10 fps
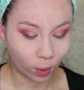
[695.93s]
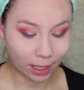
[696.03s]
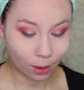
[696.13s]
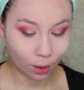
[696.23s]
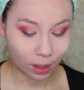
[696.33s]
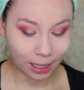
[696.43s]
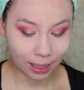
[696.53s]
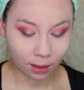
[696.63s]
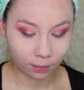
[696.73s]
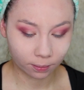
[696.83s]
We
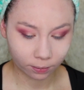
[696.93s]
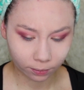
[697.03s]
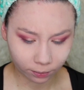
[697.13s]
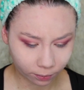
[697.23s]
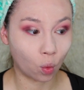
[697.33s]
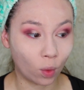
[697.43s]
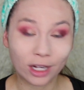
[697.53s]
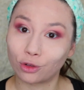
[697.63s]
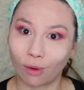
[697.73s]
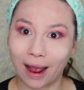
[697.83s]
learning,
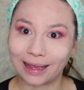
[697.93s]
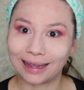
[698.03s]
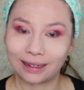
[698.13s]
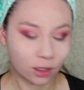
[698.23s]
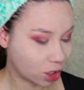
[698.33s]
we trying.